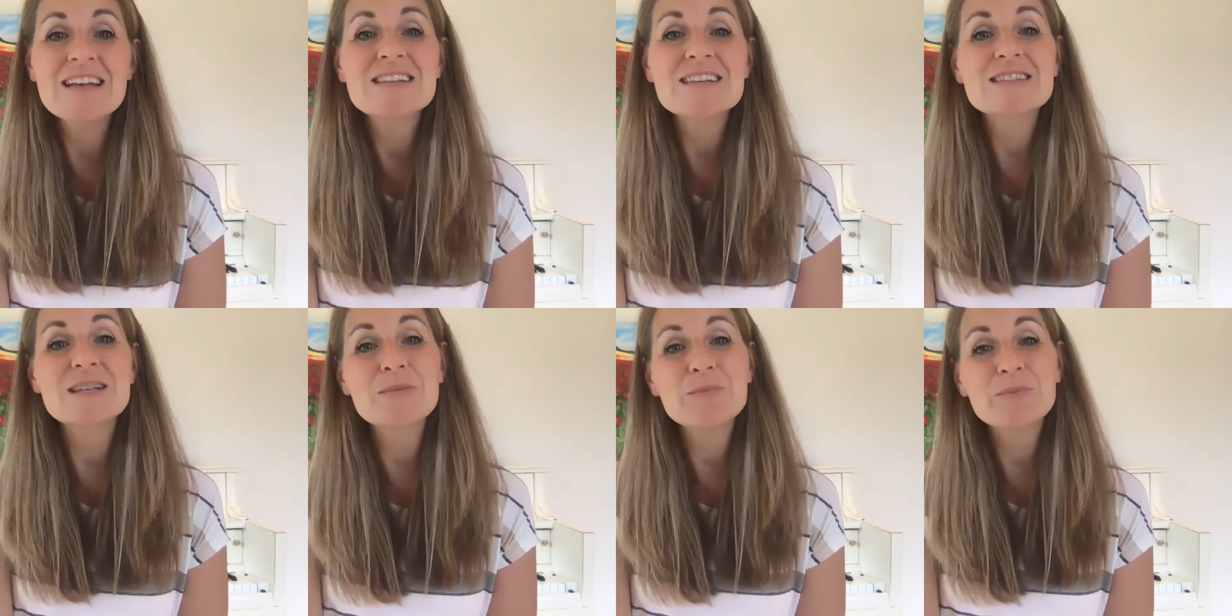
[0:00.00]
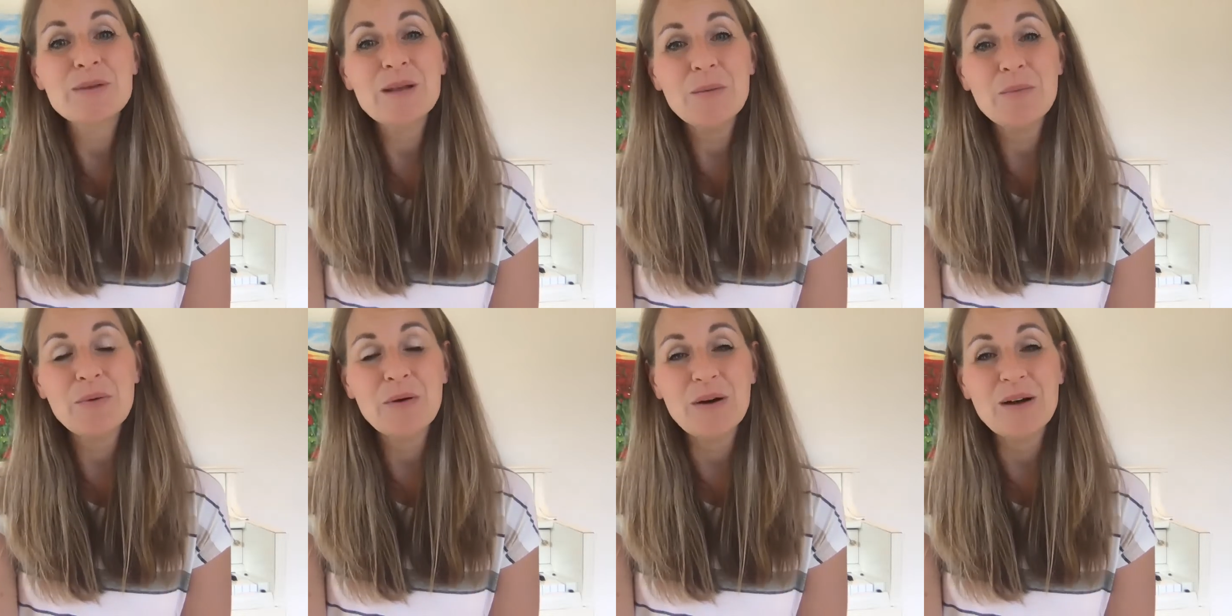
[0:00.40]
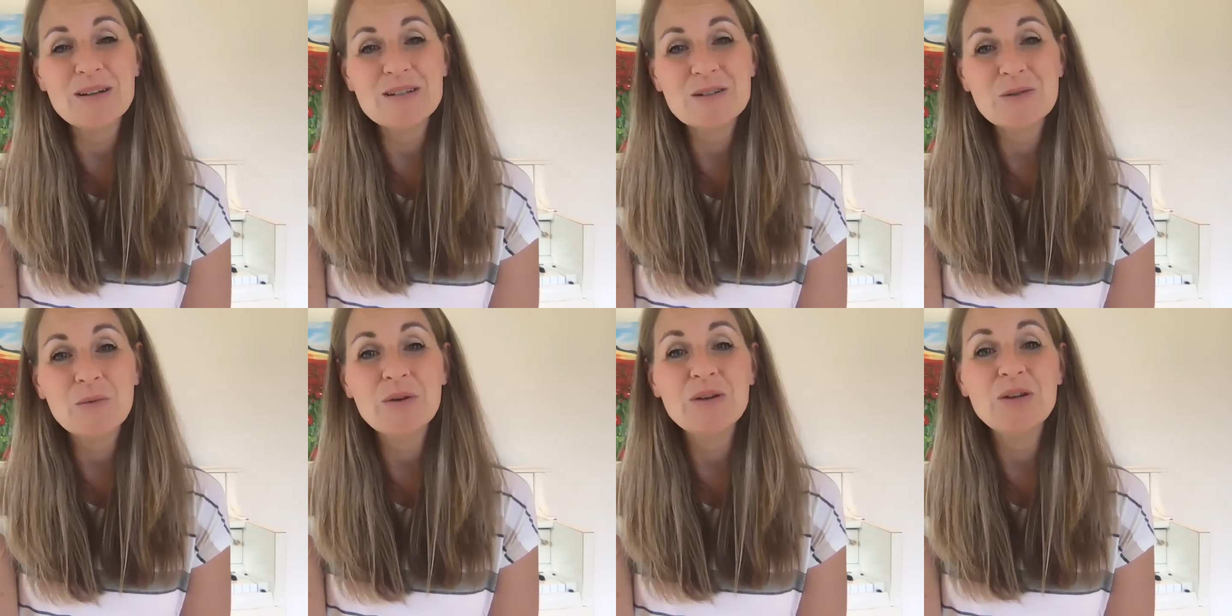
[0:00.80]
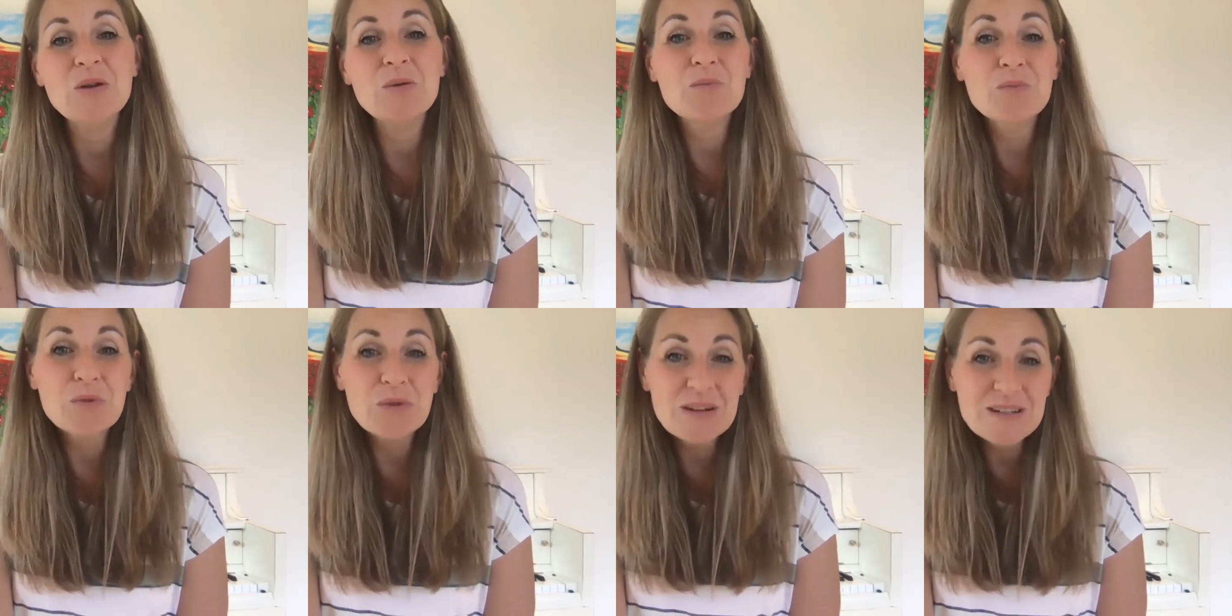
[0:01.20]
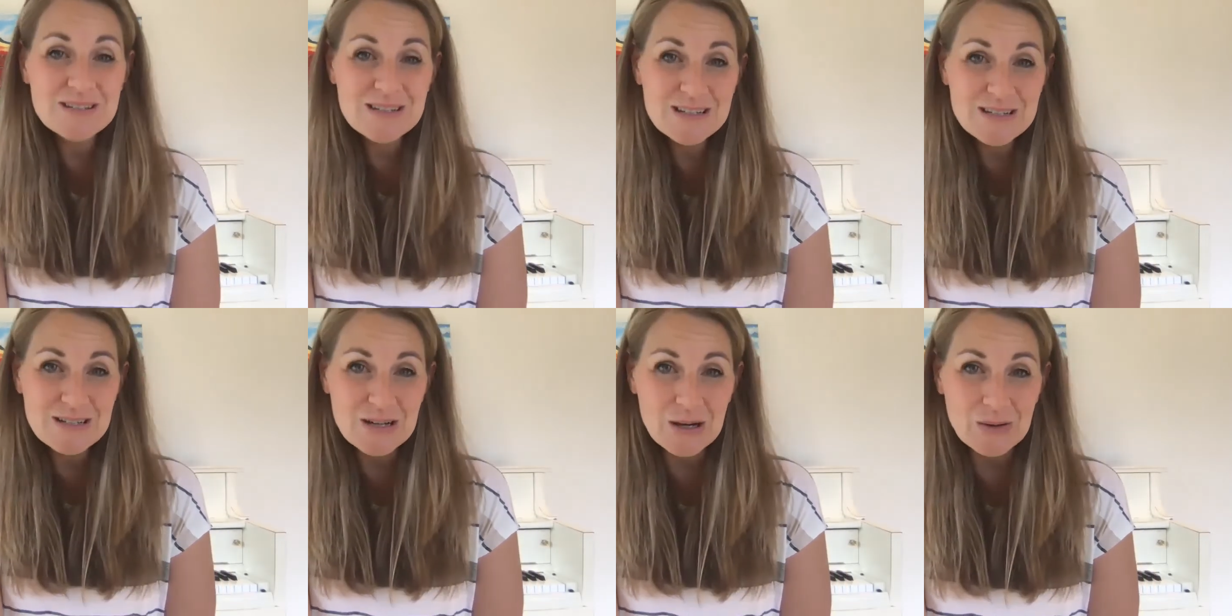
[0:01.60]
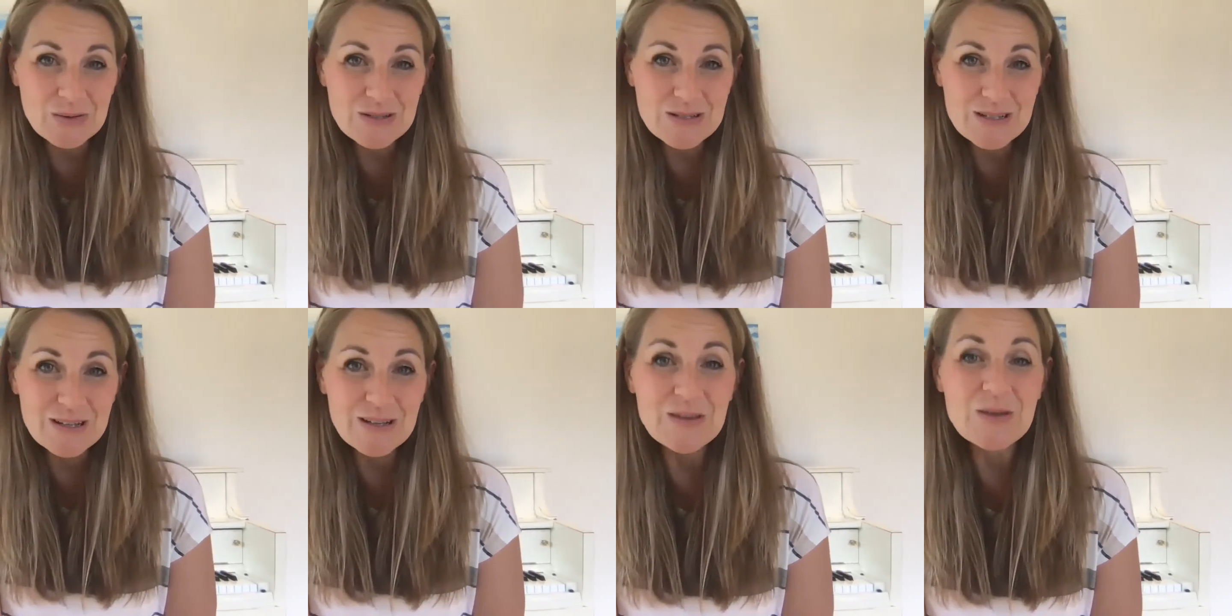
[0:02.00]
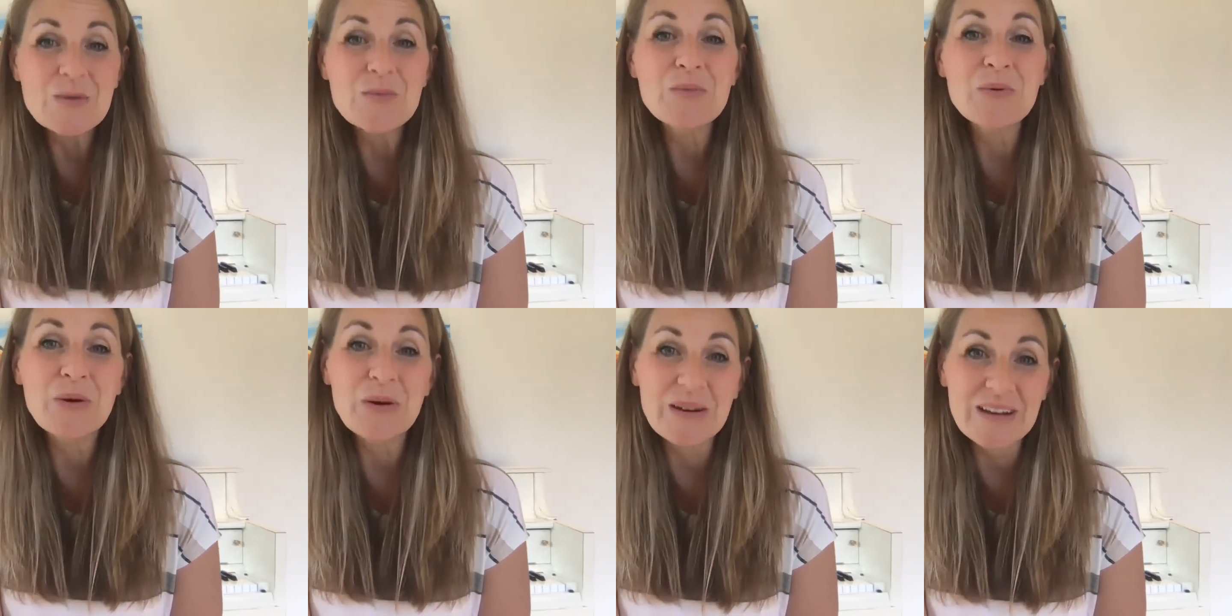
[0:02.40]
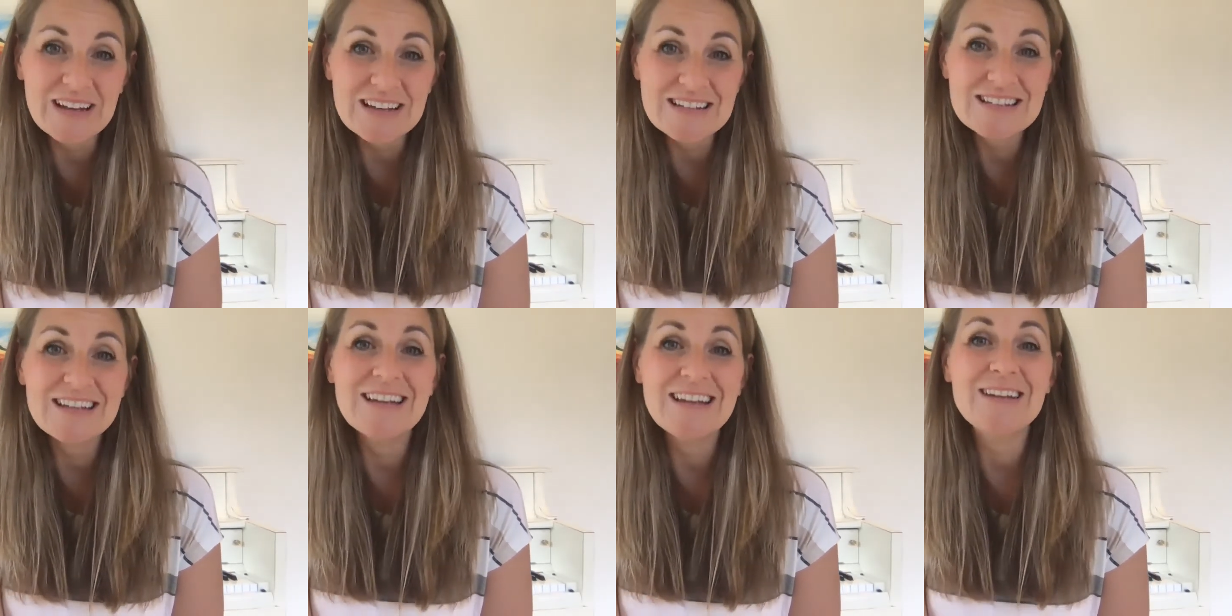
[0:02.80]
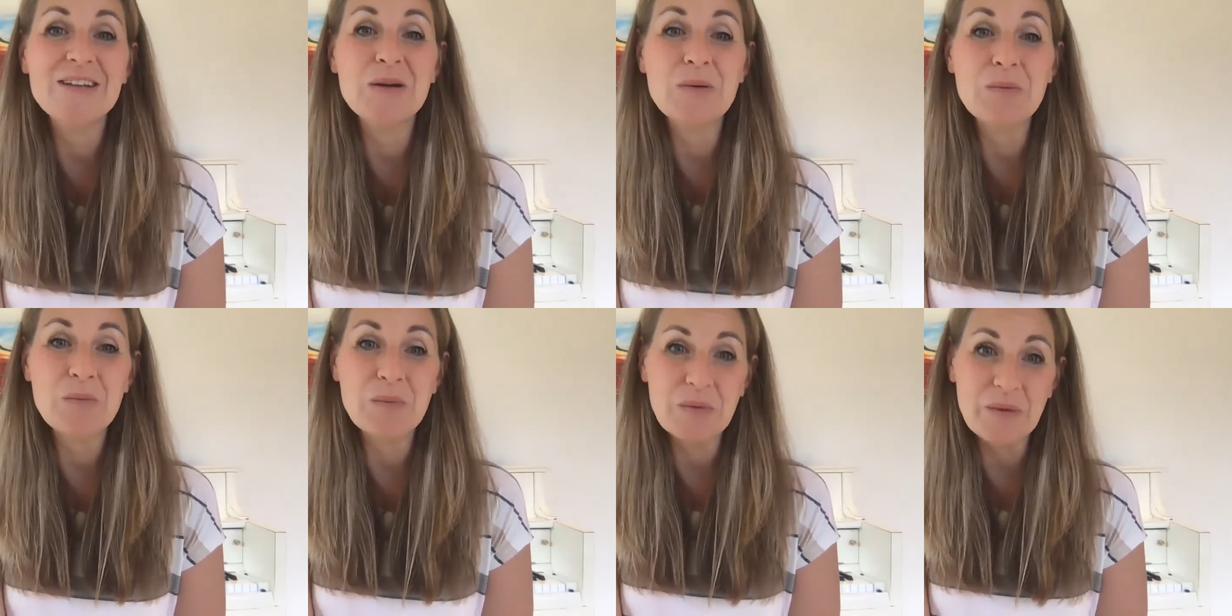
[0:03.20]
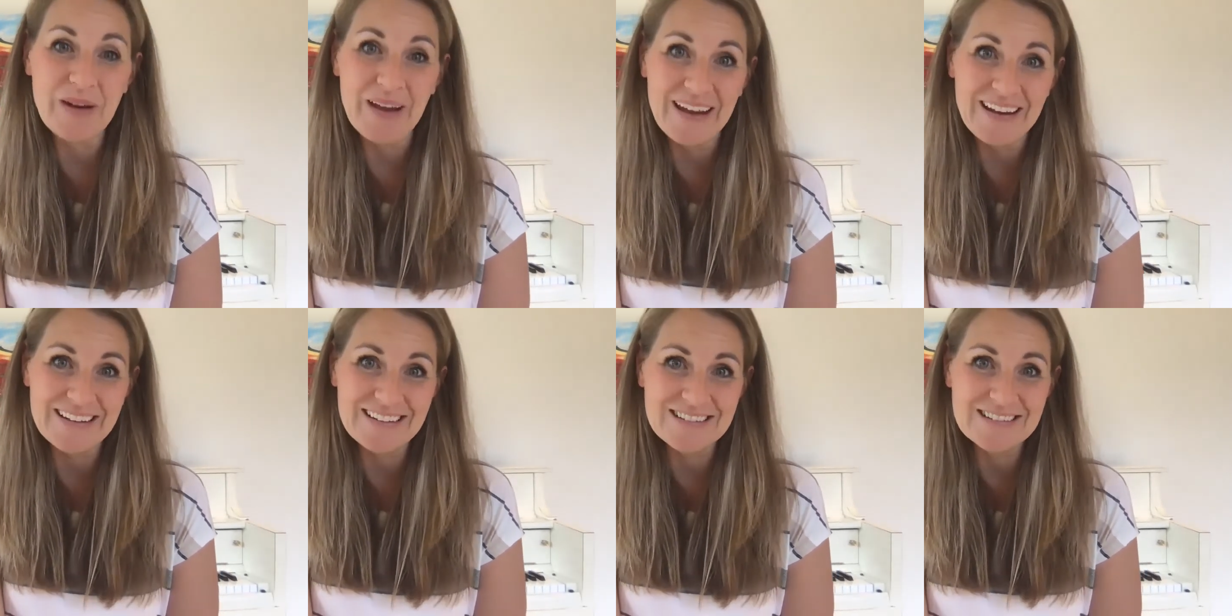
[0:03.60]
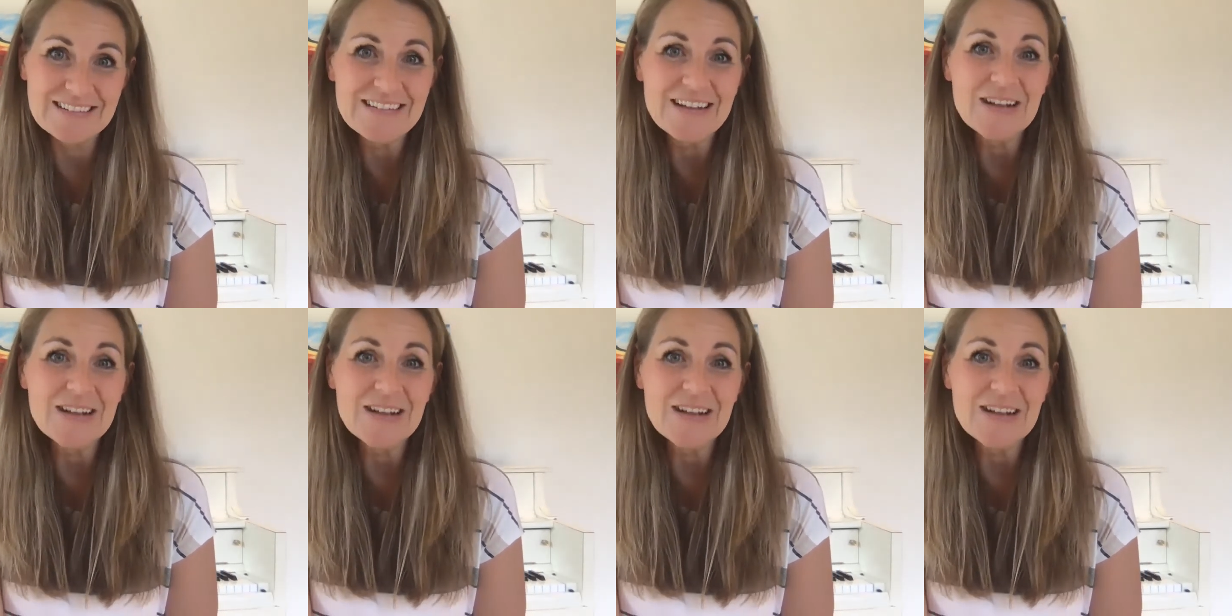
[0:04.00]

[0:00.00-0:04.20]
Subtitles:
Simply put, when you print a note, you put it in your brain.